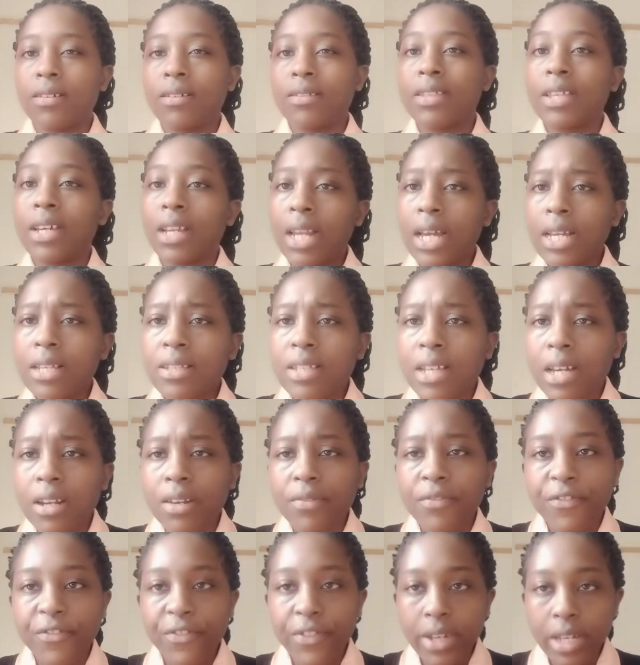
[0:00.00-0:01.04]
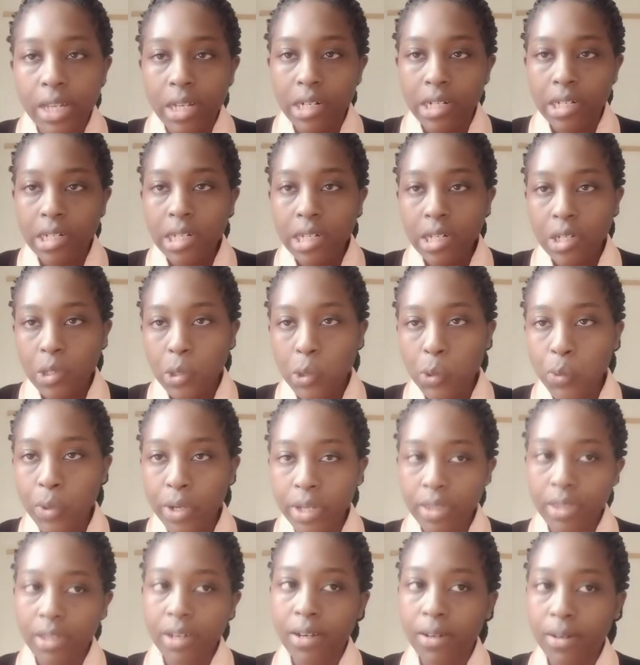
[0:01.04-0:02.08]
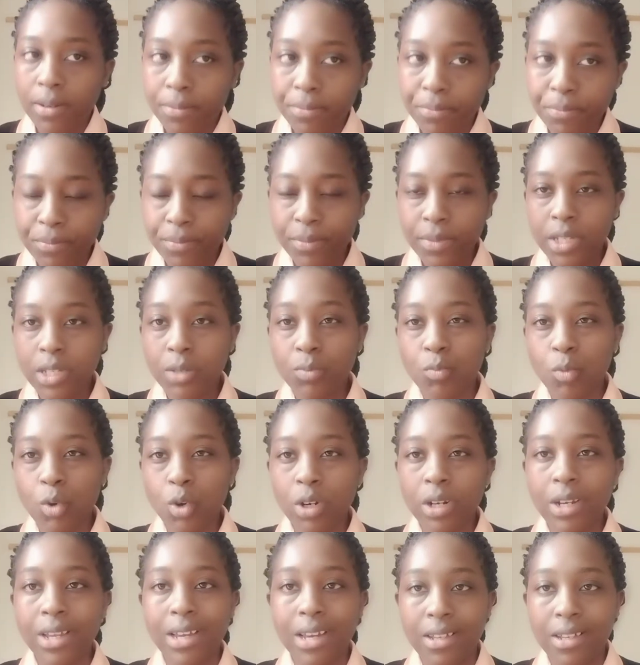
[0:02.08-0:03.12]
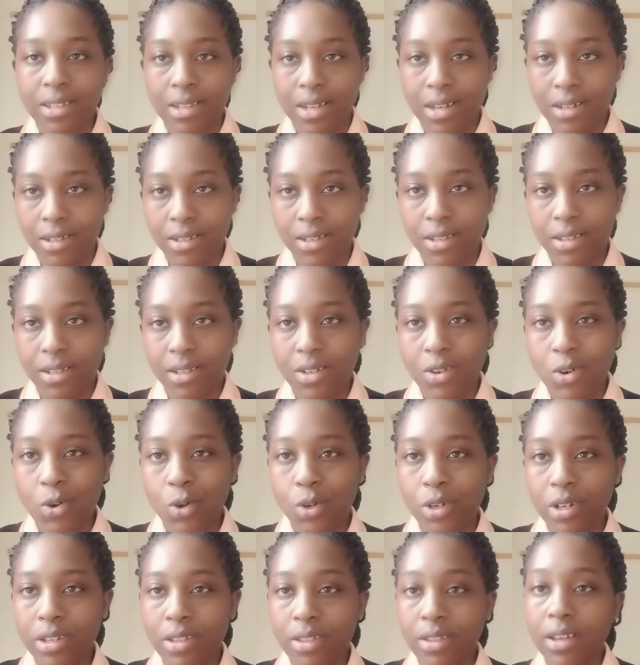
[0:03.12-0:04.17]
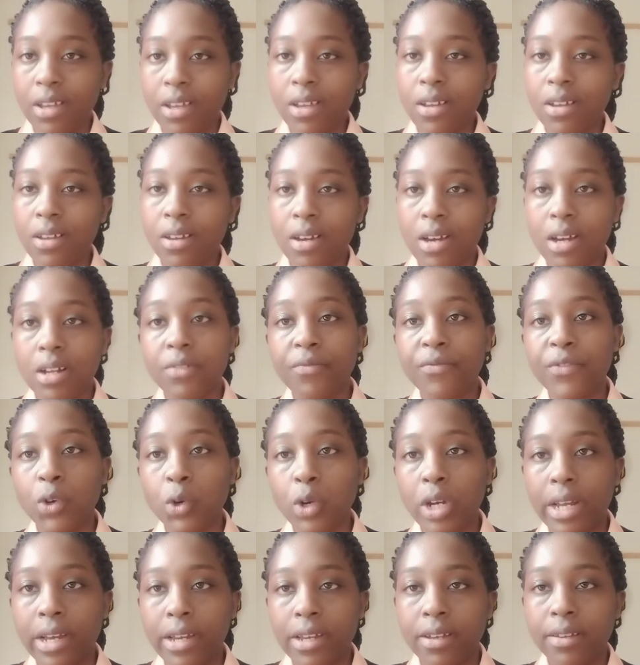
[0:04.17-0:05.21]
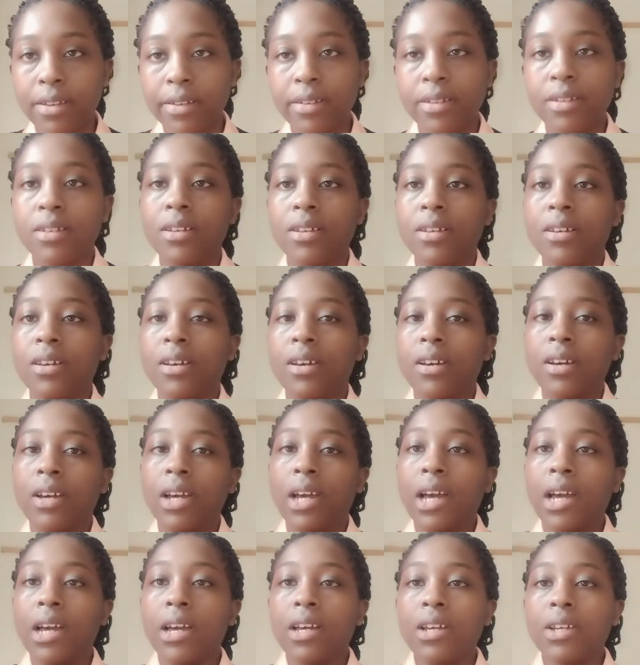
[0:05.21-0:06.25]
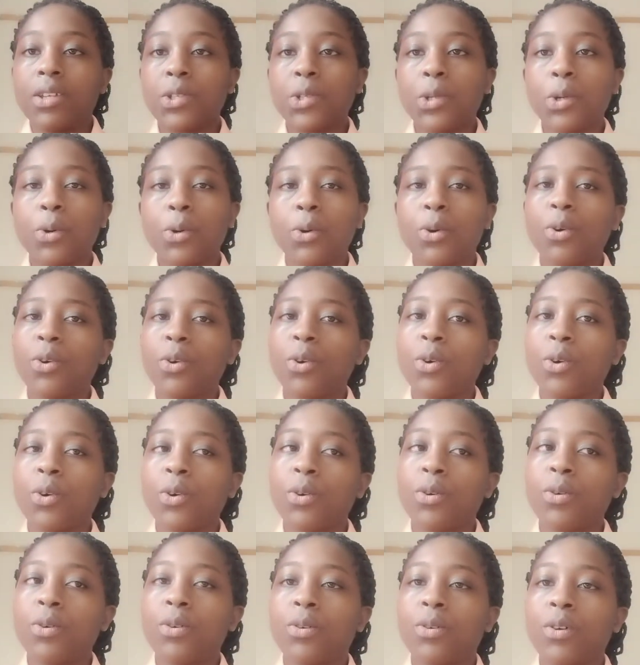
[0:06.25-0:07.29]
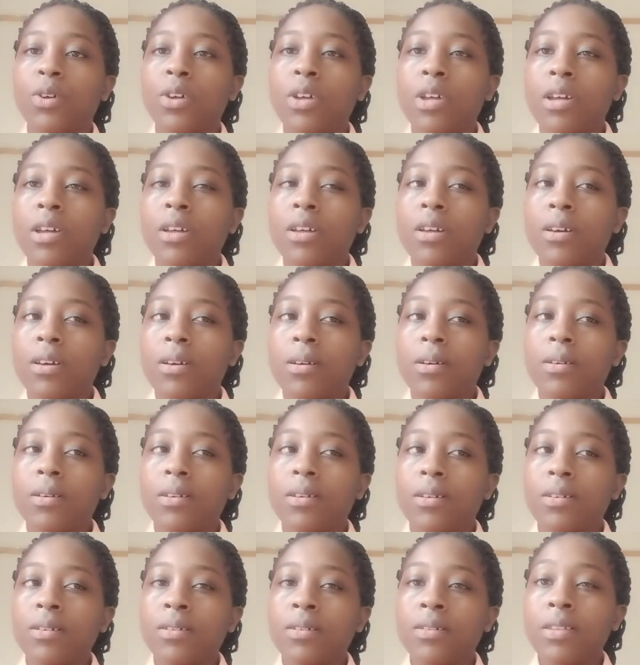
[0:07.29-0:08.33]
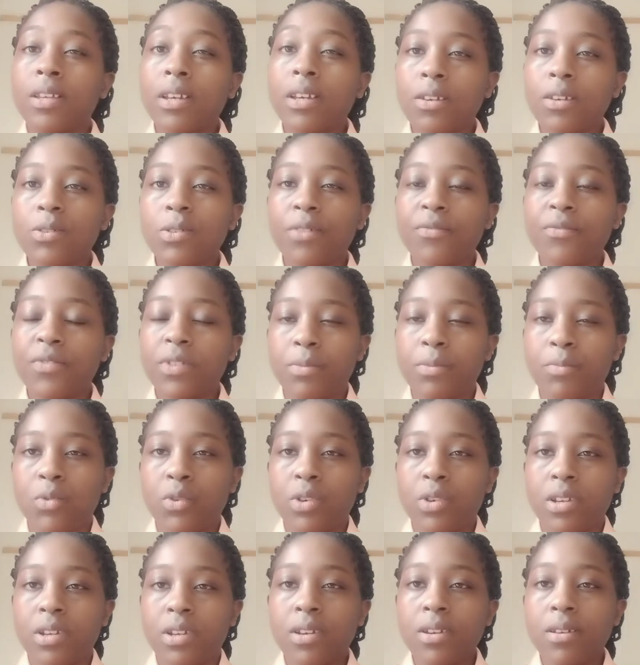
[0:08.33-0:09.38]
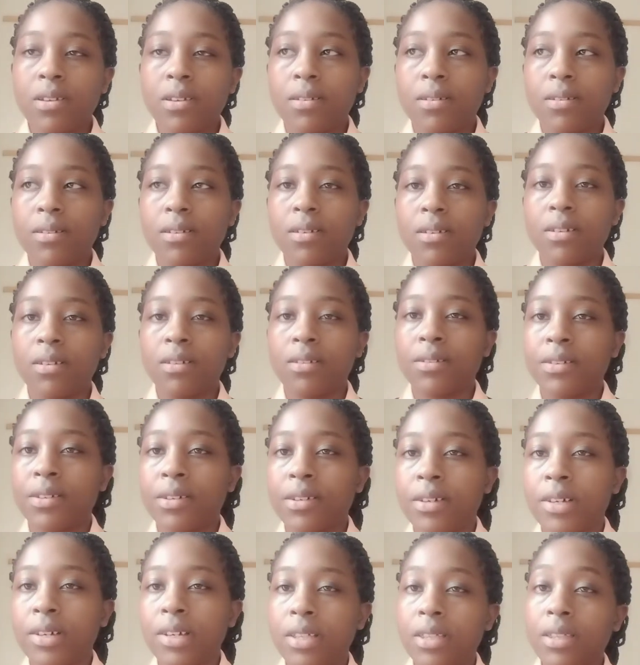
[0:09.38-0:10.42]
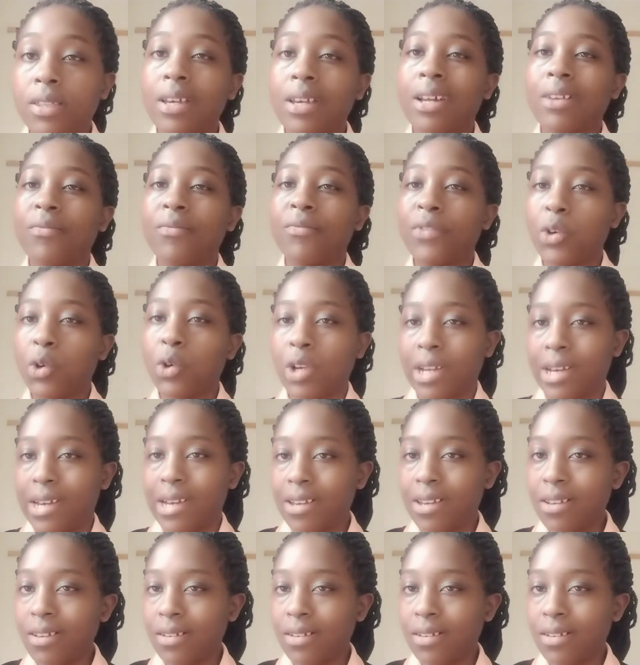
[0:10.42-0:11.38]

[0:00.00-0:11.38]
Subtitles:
lungs are filled with small air sacs called the alveoli. So in the case of pneumonia, the alveoli